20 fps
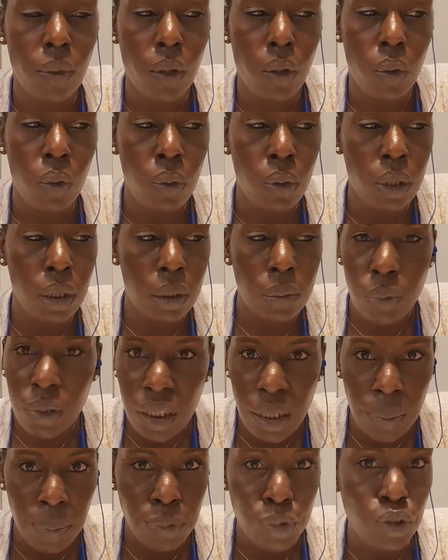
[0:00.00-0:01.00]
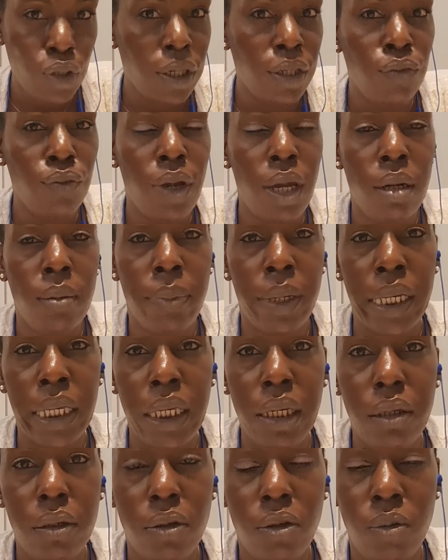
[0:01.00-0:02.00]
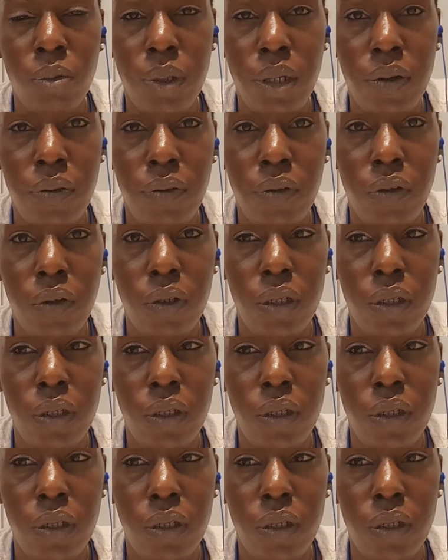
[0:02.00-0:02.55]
Or with them trying to ride a bike or whatever.